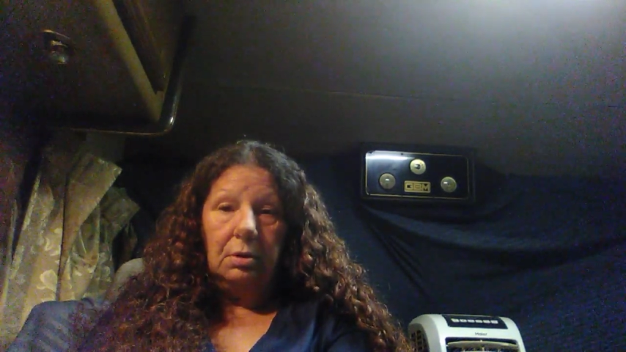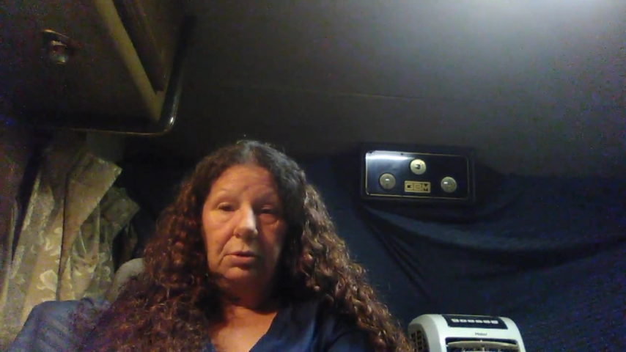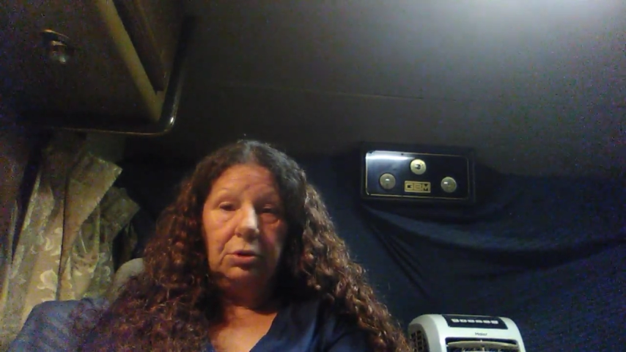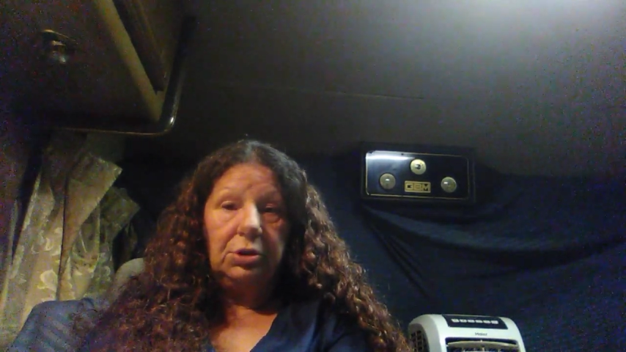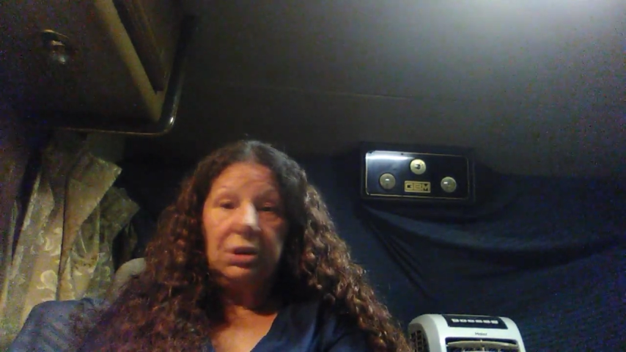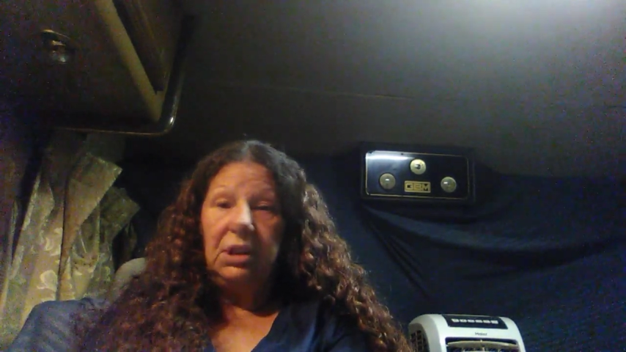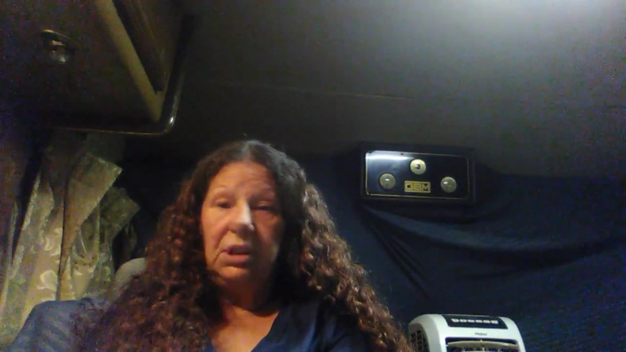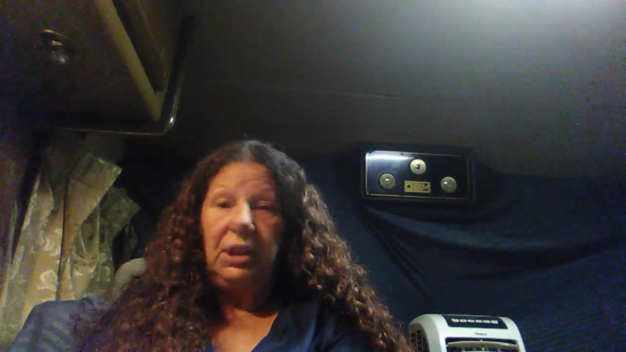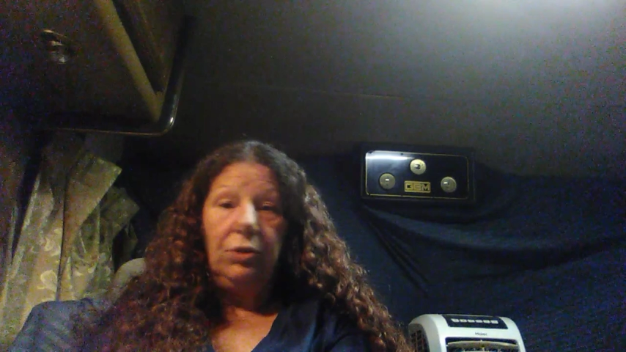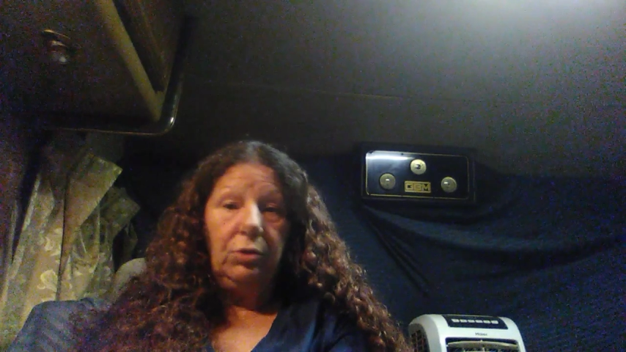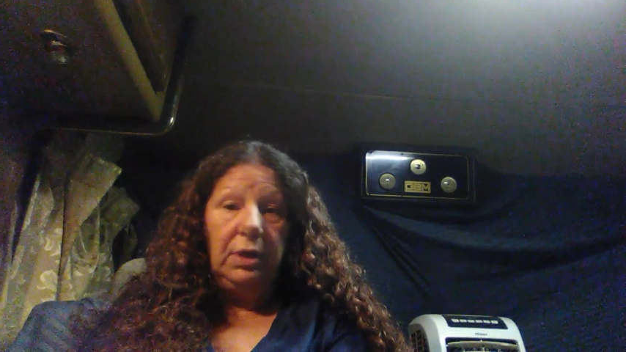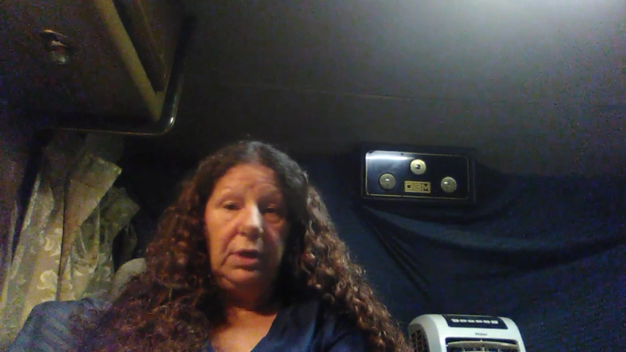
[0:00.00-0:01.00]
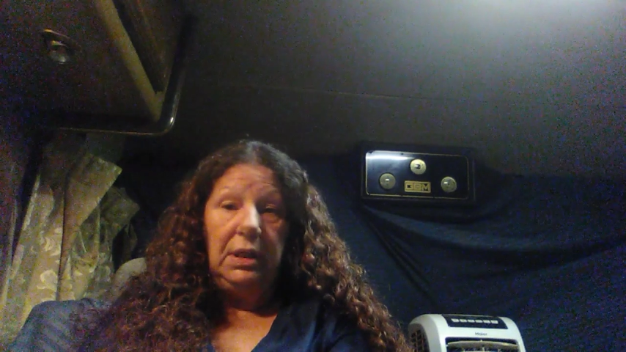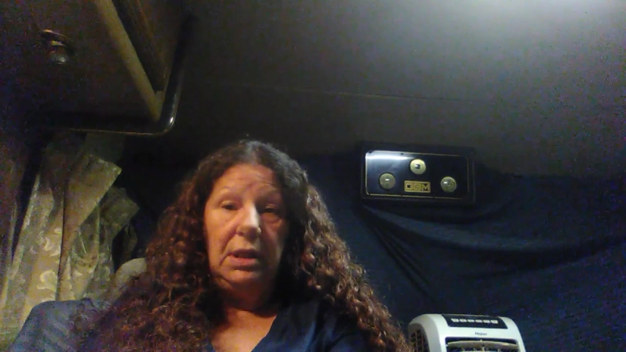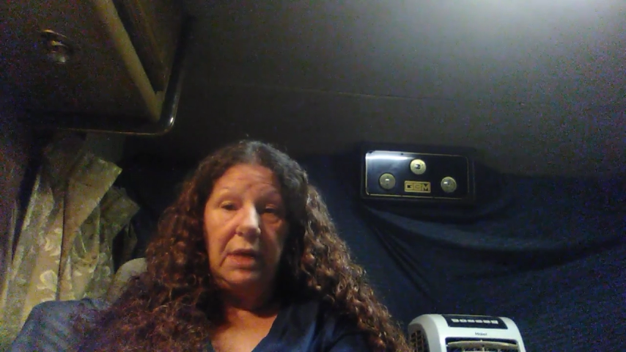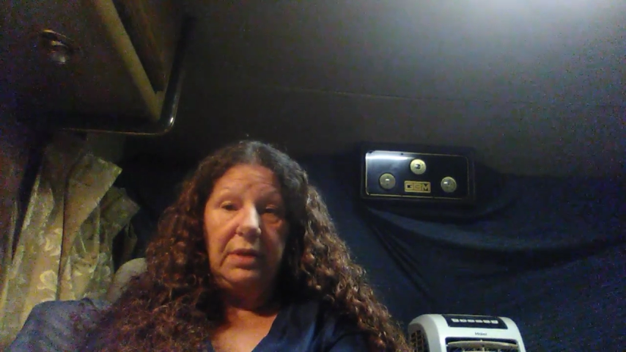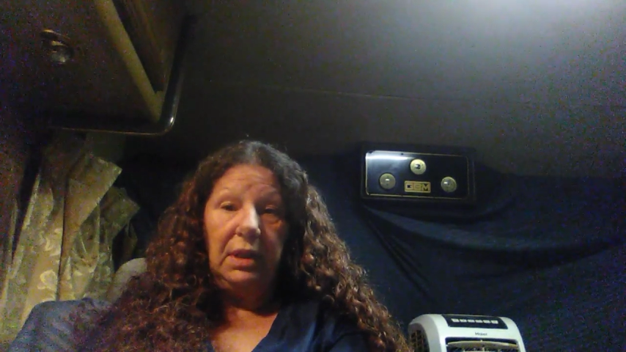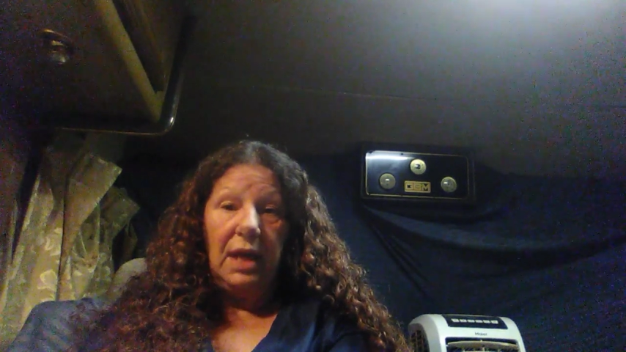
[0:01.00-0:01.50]
there's literally
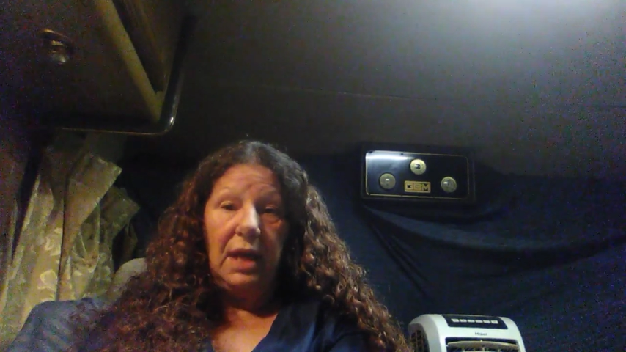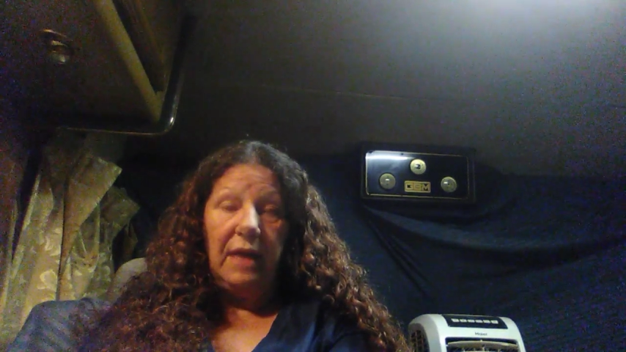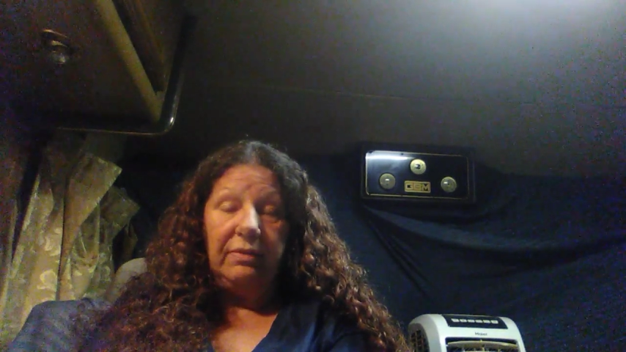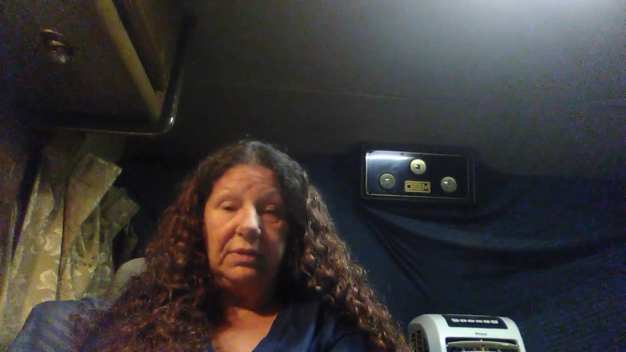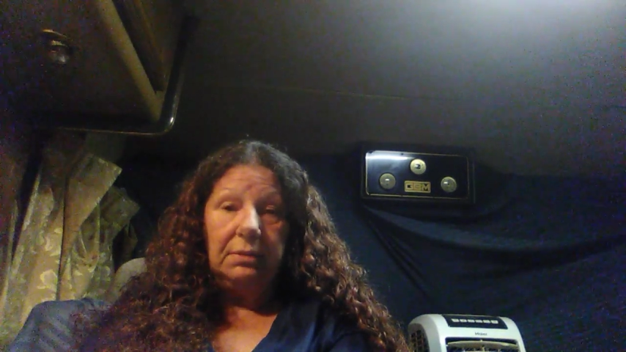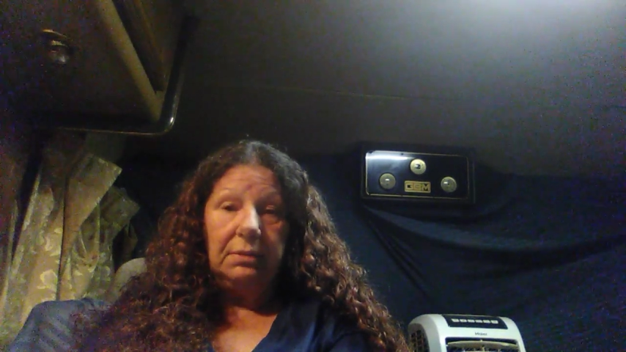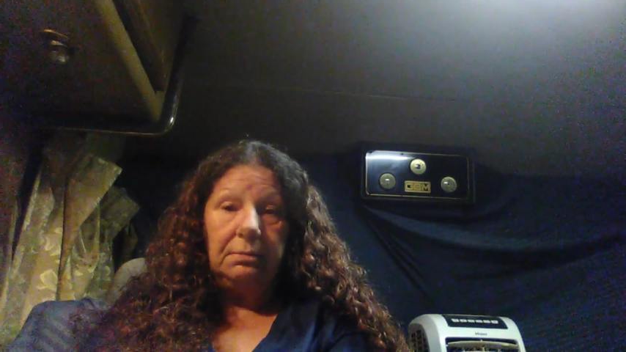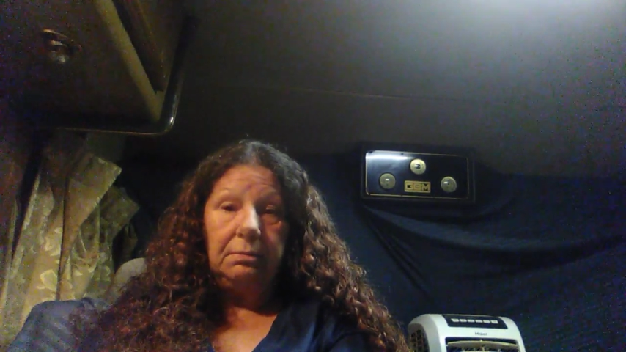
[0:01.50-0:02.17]
nothing left.